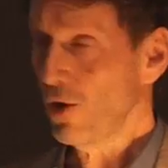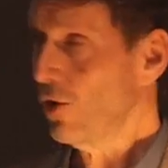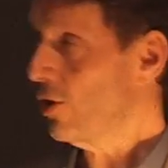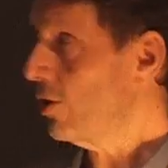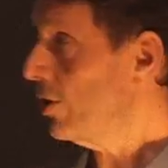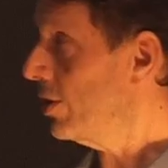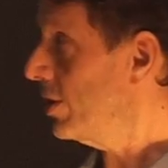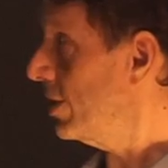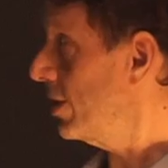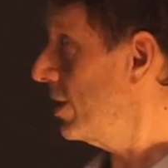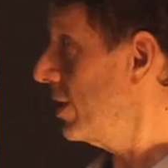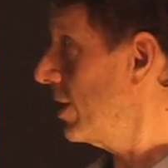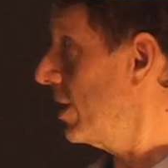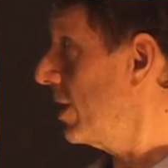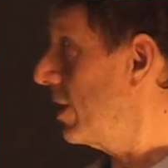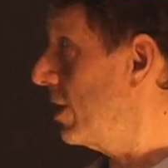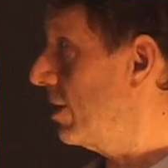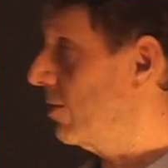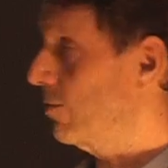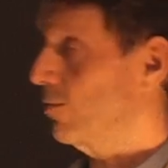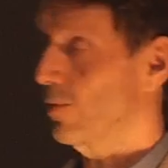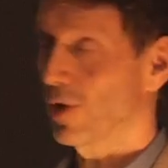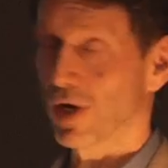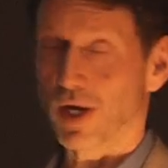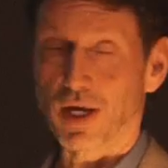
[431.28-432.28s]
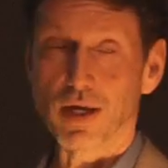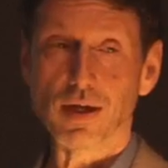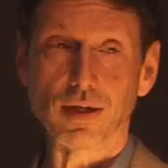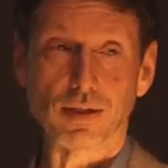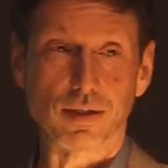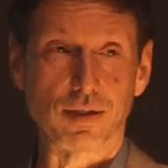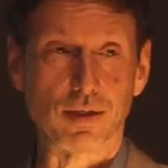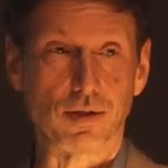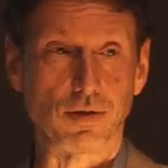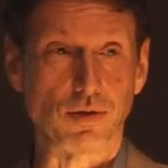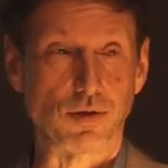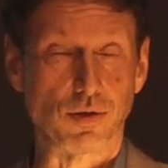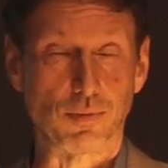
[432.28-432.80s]
on uh, what I
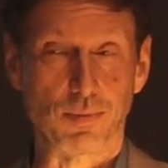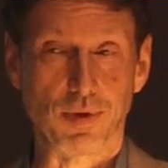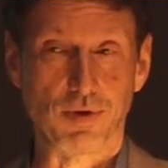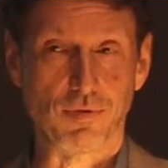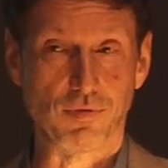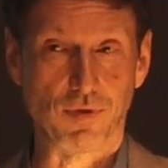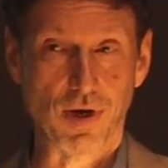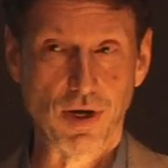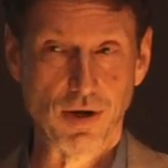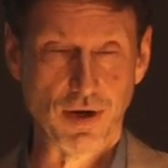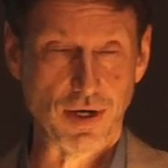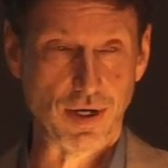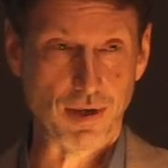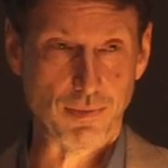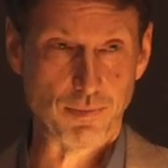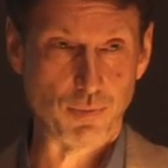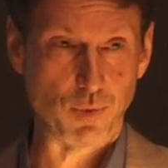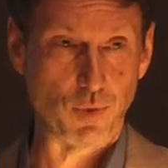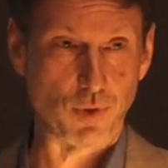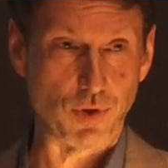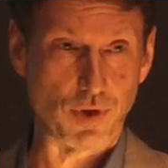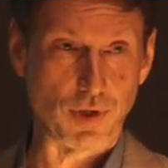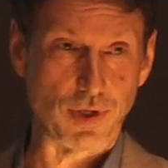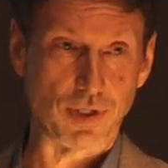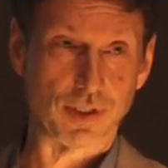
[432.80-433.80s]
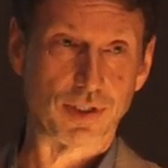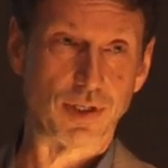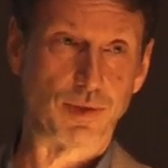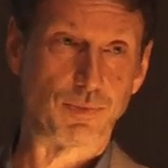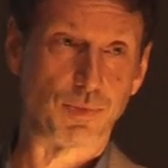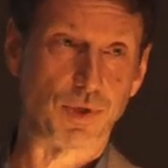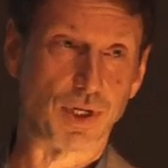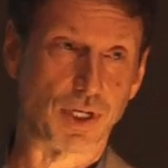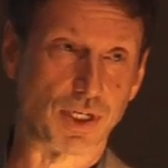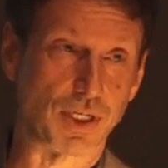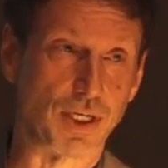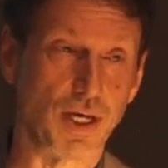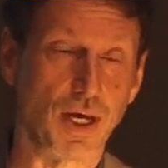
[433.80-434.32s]
consider to be a very important
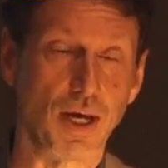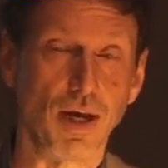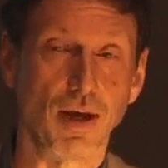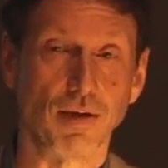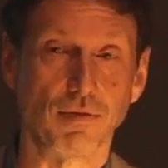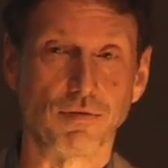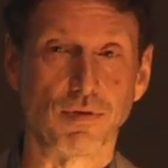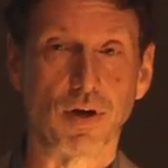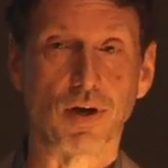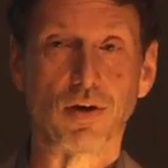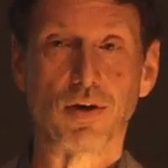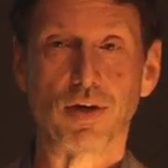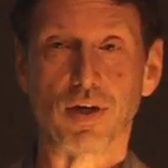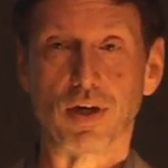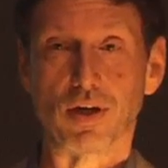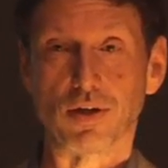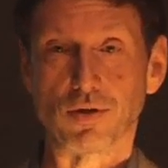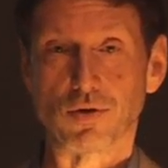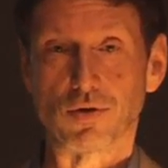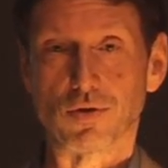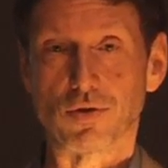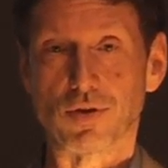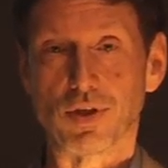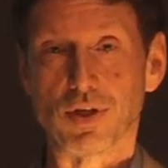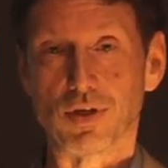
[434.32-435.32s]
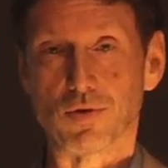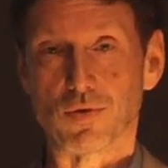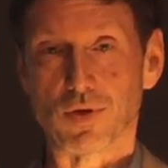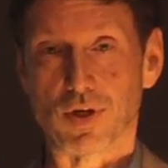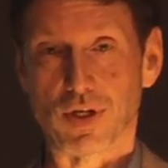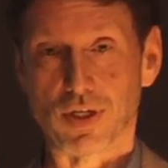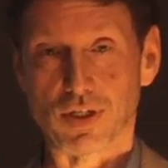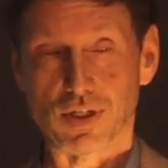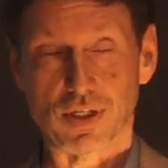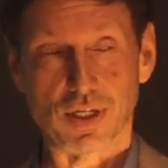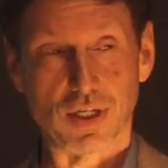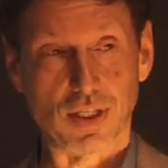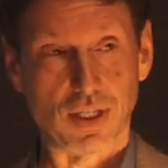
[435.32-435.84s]
subject, very
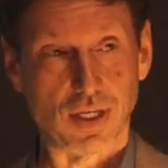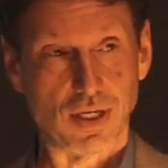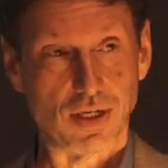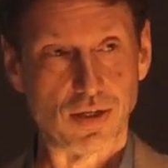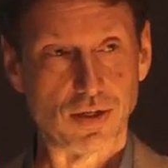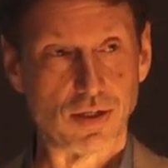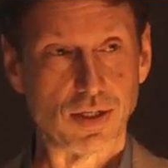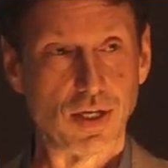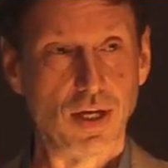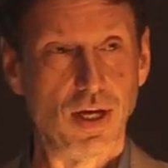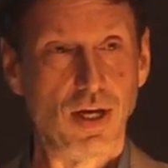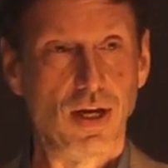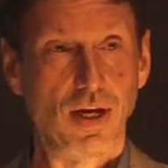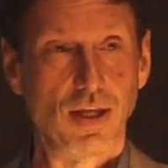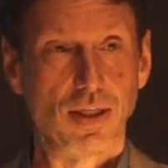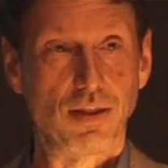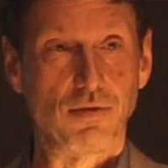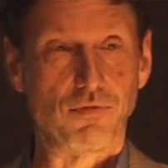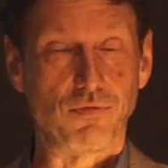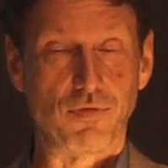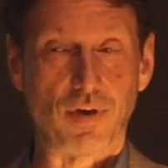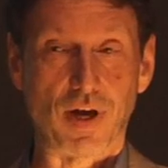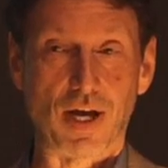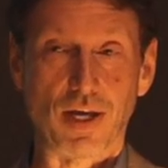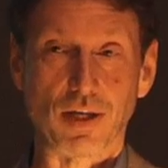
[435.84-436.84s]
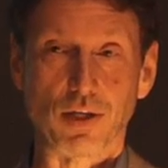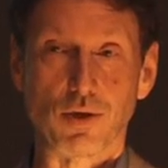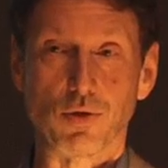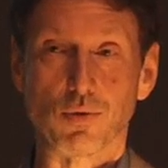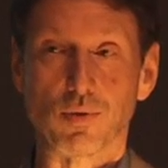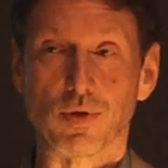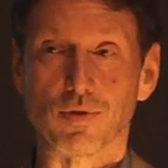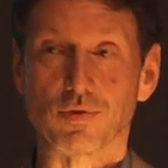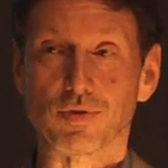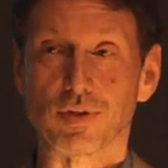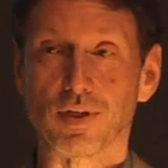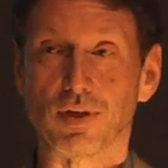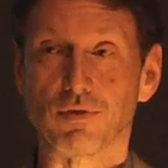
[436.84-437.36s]
under-theorized, and that is the value
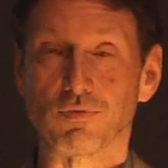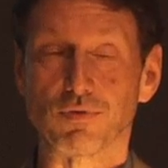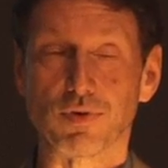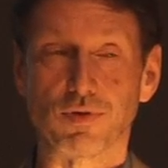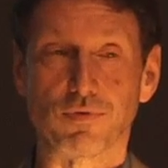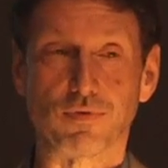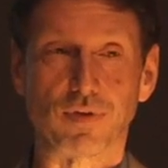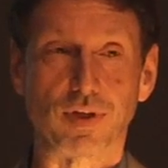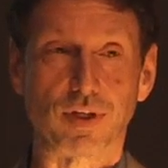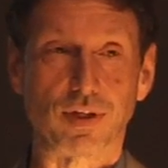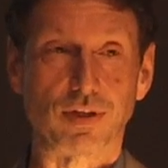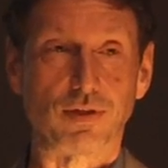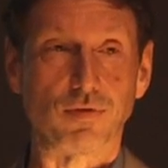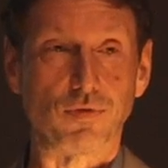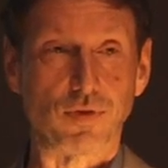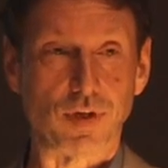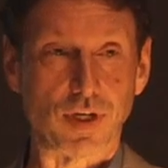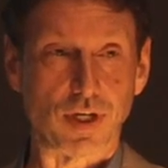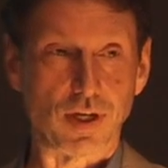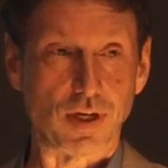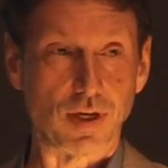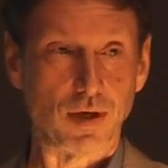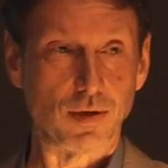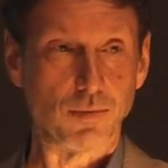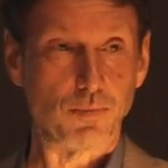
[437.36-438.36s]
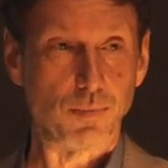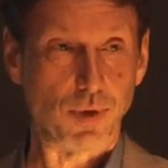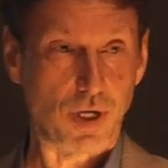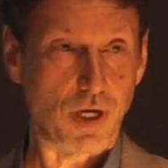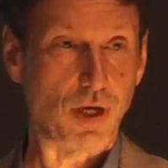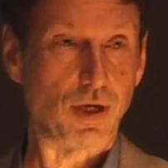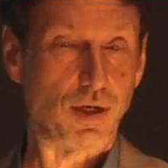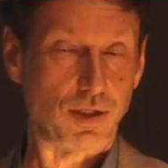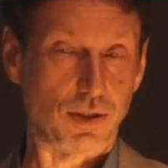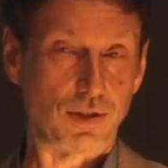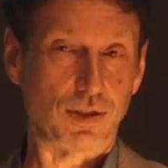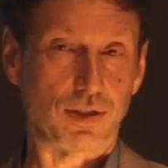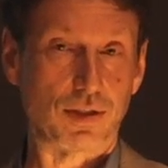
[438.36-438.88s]
of self-reflexivity.
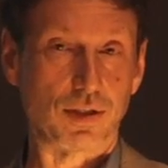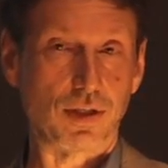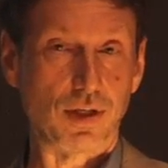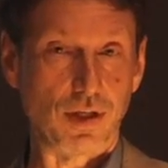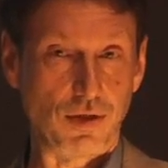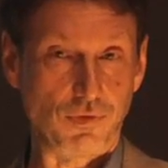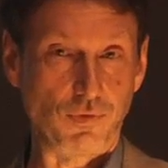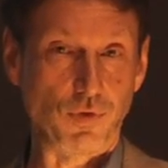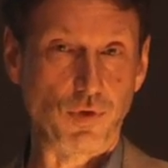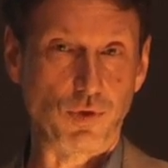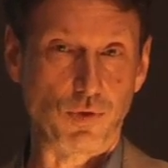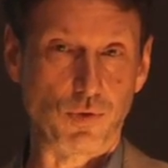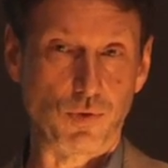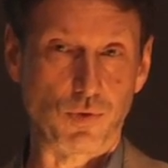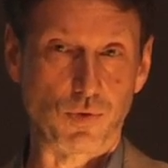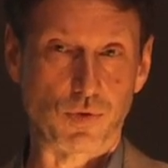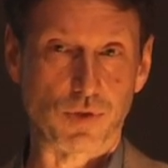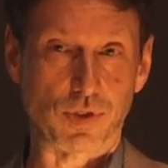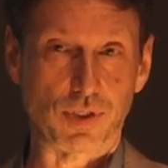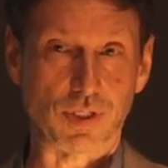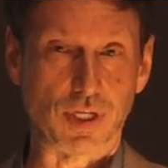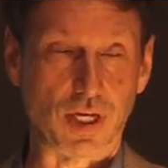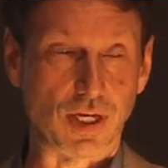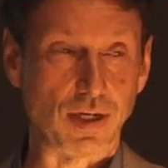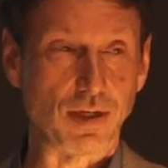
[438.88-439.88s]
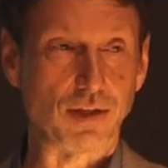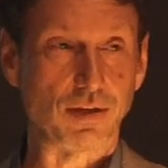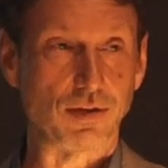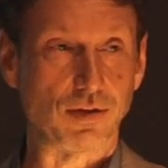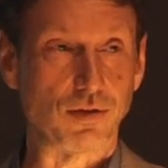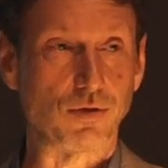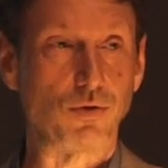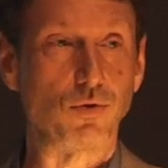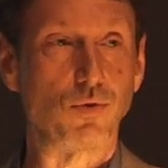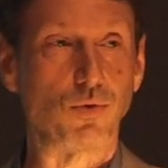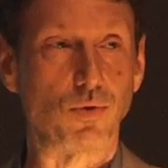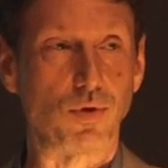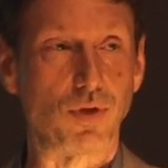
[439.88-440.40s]
Because if you stay in
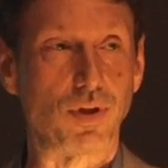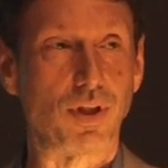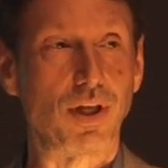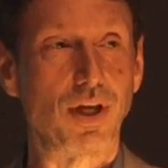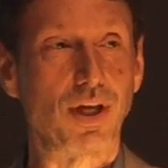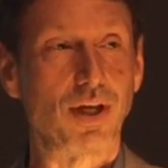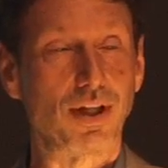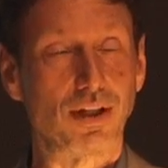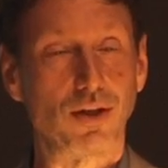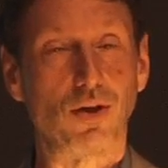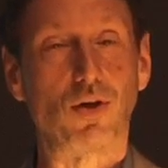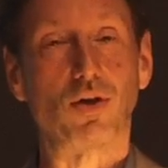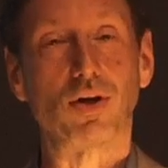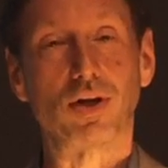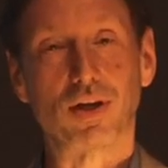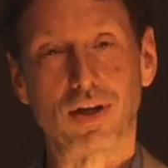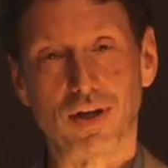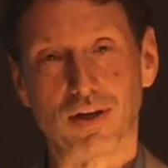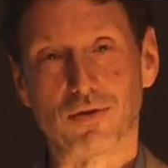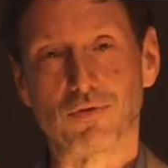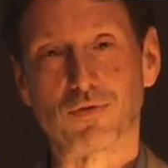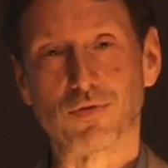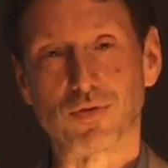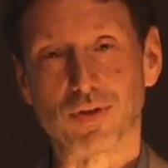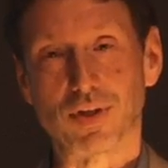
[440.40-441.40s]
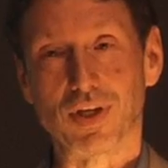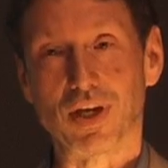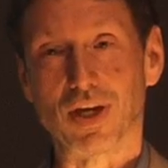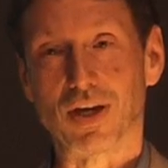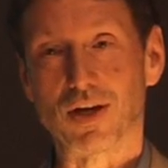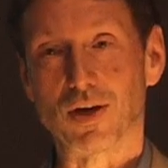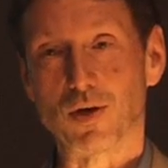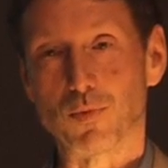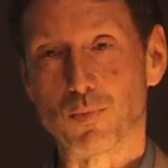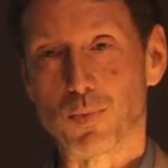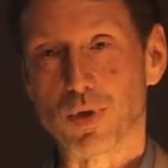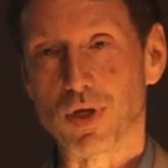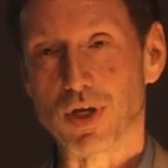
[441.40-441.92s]
school long enough to
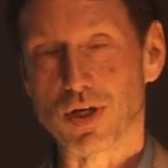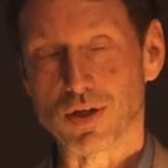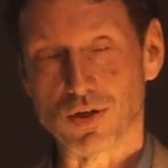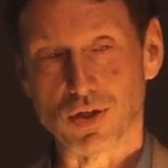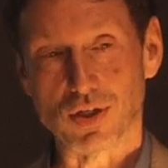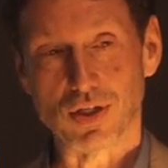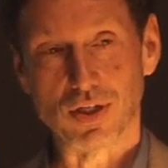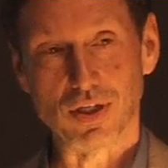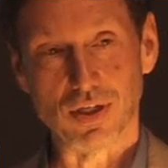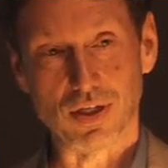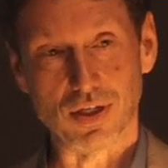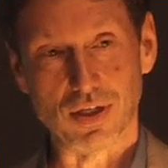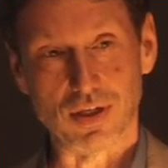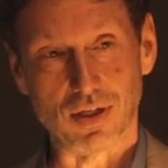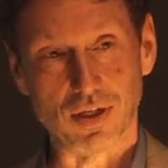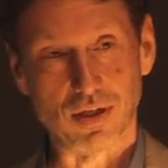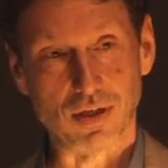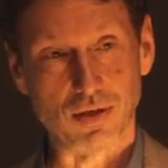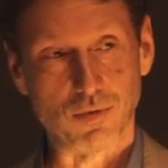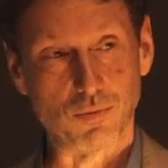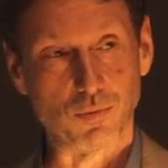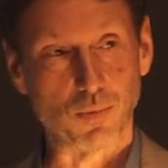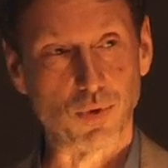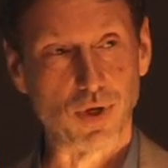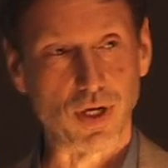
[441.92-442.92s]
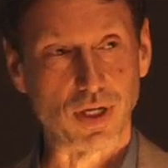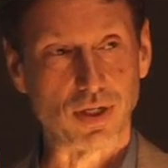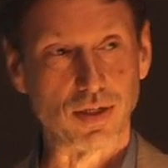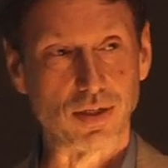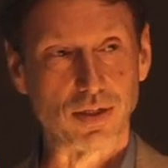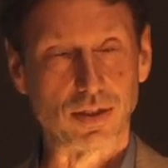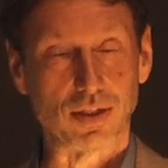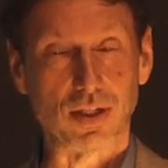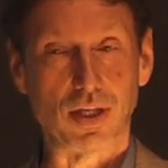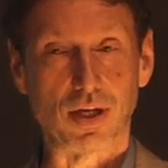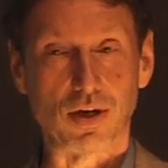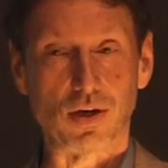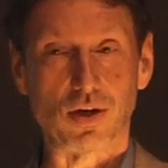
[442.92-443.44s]
get a PhD in
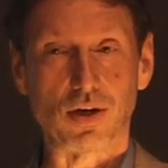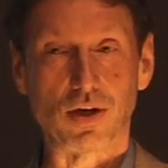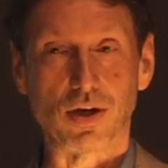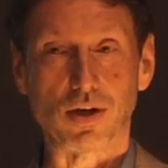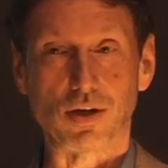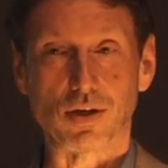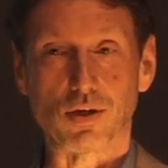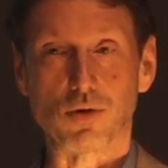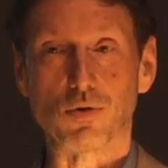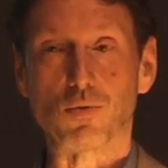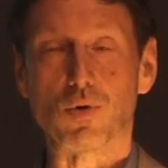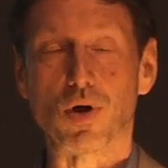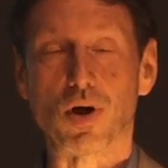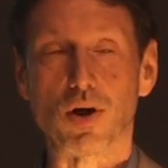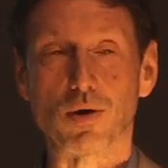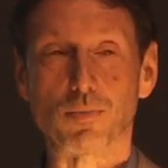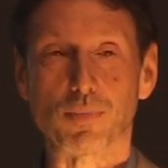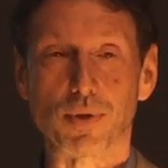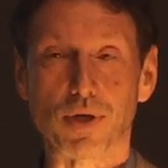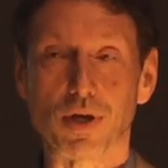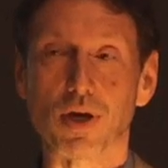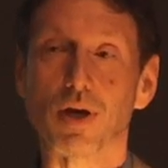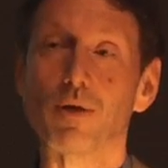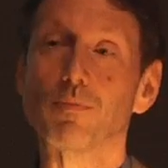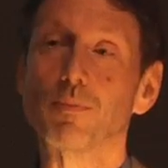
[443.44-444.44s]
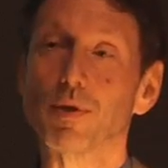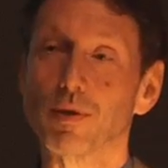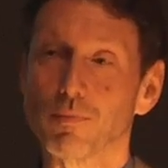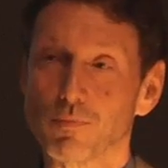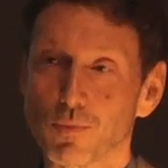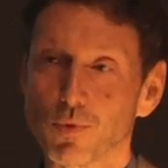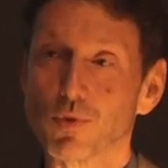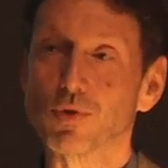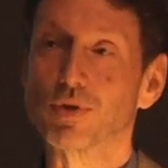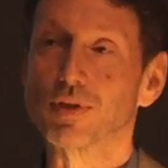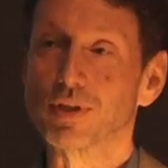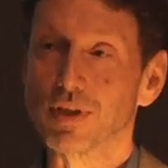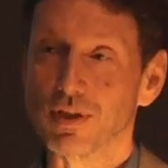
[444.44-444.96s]
practice-led art, you are becoming
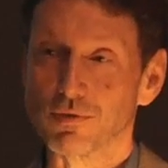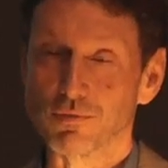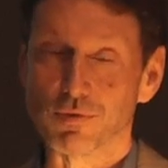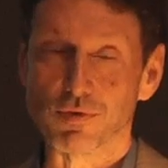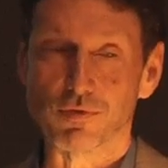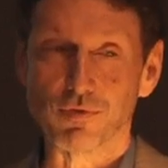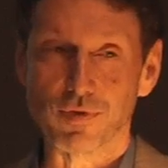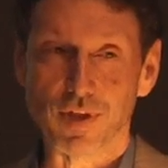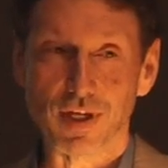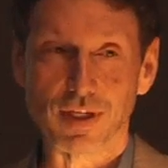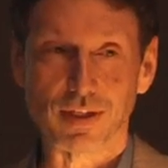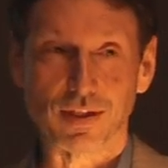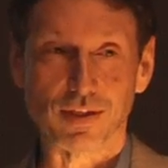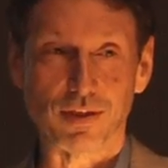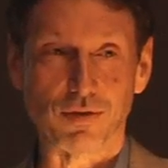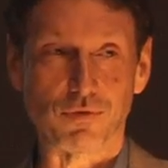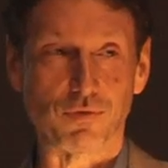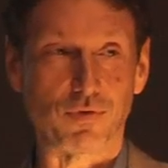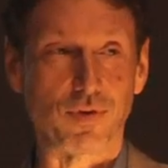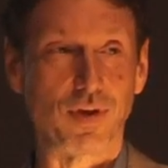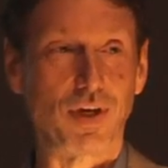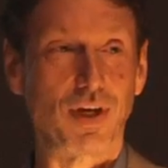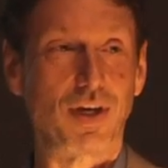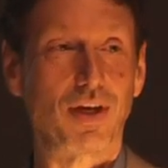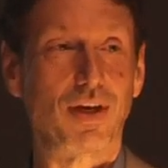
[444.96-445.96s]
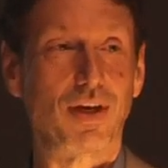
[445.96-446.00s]
more self-reflexive.